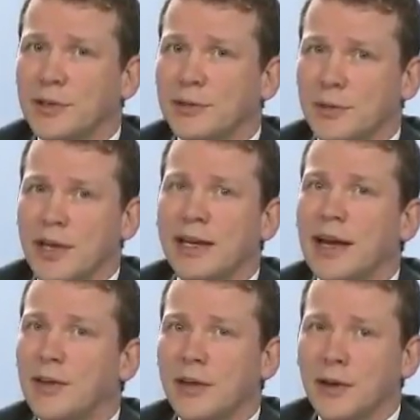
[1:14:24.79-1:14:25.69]
explain
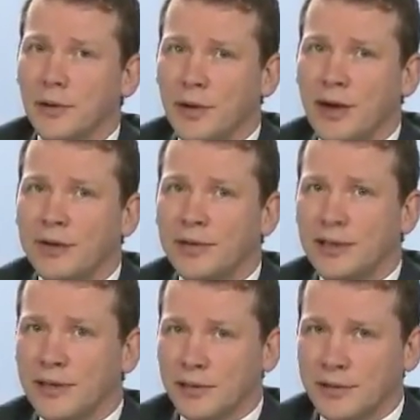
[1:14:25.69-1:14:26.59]
how they arrived
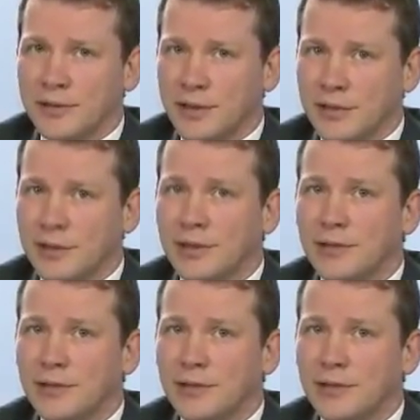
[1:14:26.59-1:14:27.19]
at their decision.